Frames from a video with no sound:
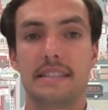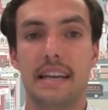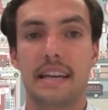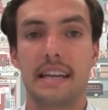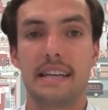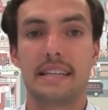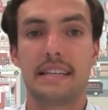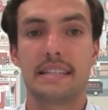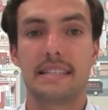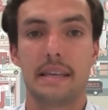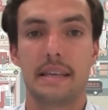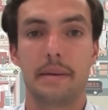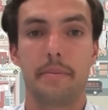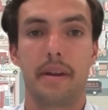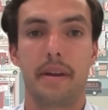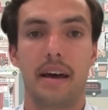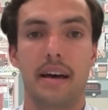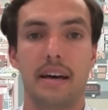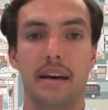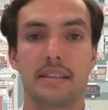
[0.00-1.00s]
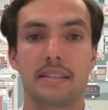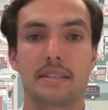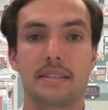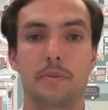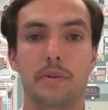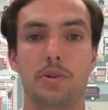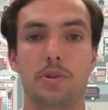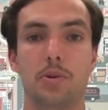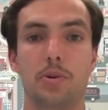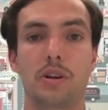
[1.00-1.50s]
lenders seminars,
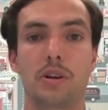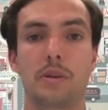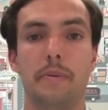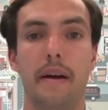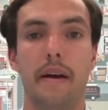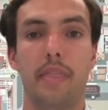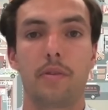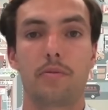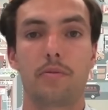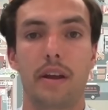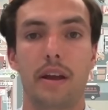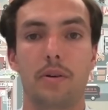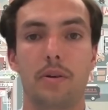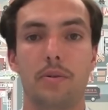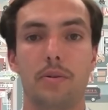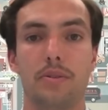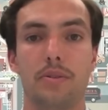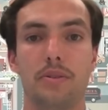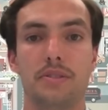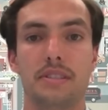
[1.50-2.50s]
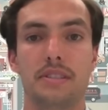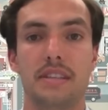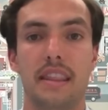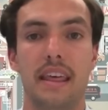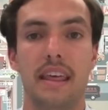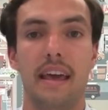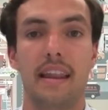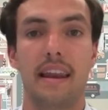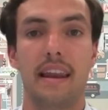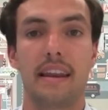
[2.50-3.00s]
we talked about the records
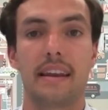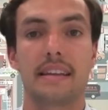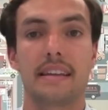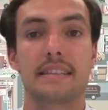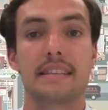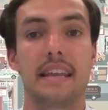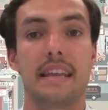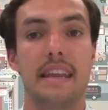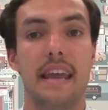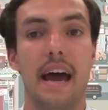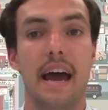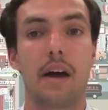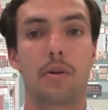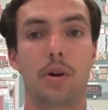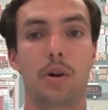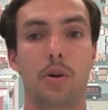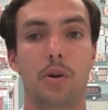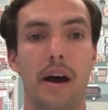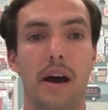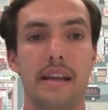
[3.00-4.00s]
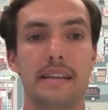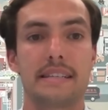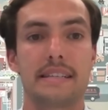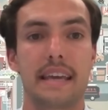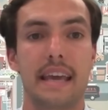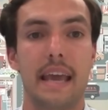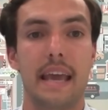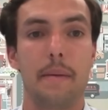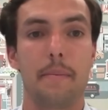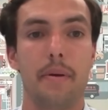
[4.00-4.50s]
that lenders are now required to
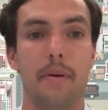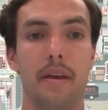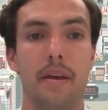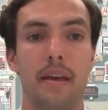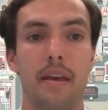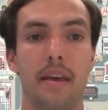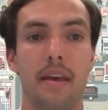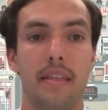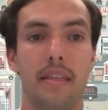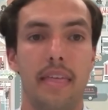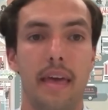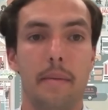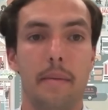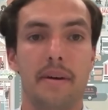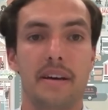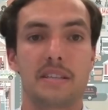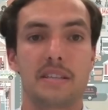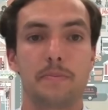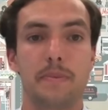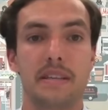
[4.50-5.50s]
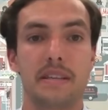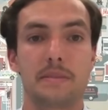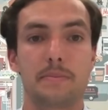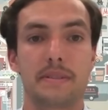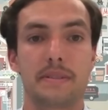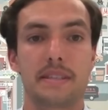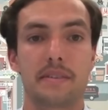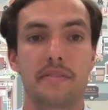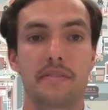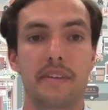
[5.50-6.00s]
keep that must be
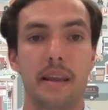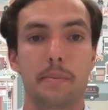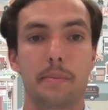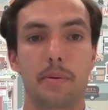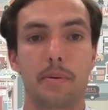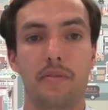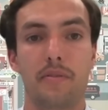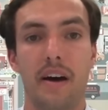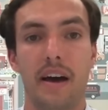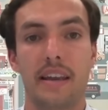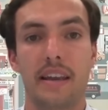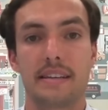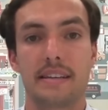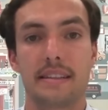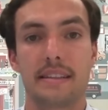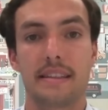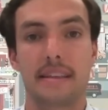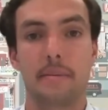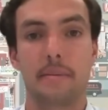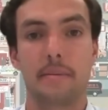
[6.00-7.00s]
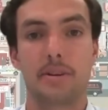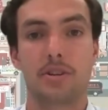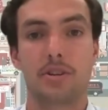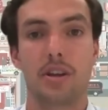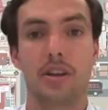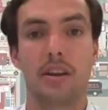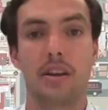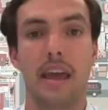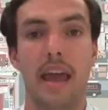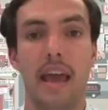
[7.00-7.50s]
specifically provided to the
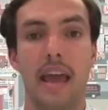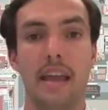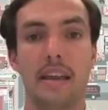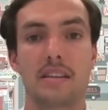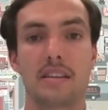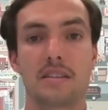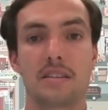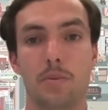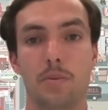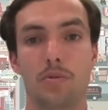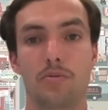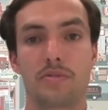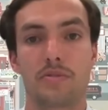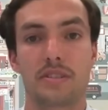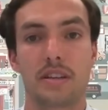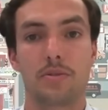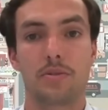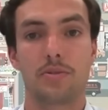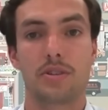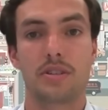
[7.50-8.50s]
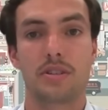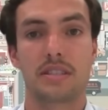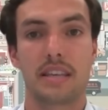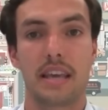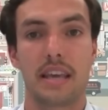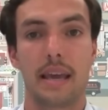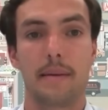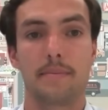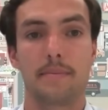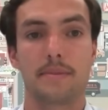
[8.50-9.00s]
Commission and dispute resolution
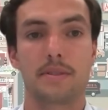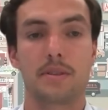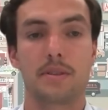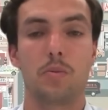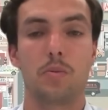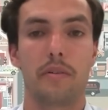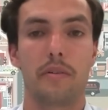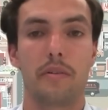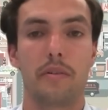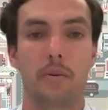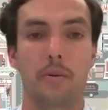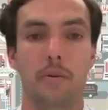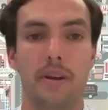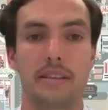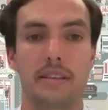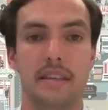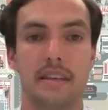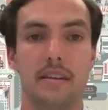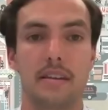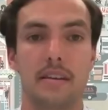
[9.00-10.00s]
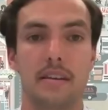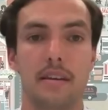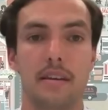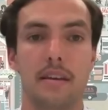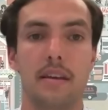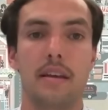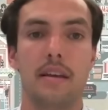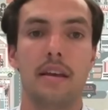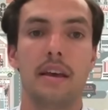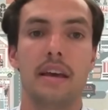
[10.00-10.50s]
schemes when requested.
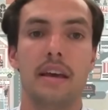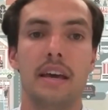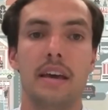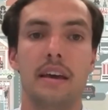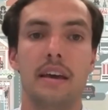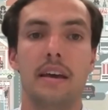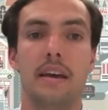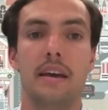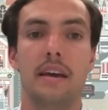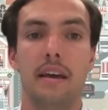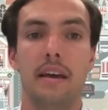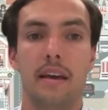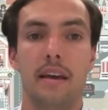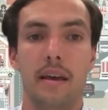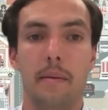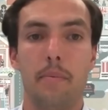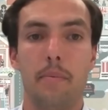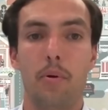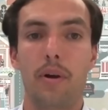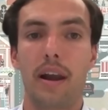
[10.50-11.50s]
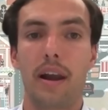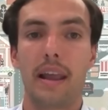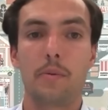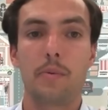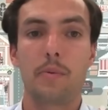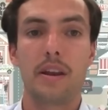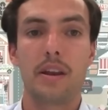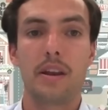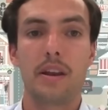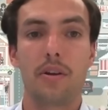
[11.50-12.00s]
Importantly,
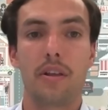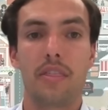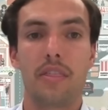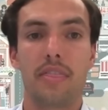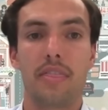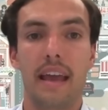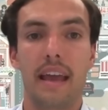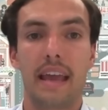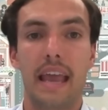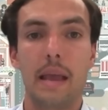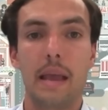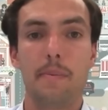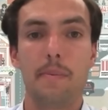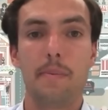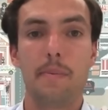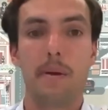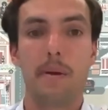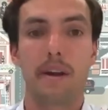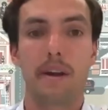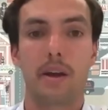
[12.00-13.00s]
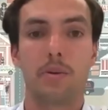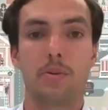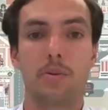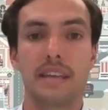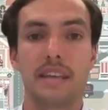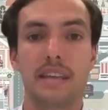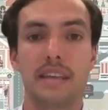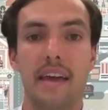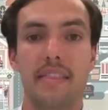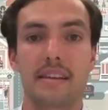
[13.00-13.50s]
we noted that keeping records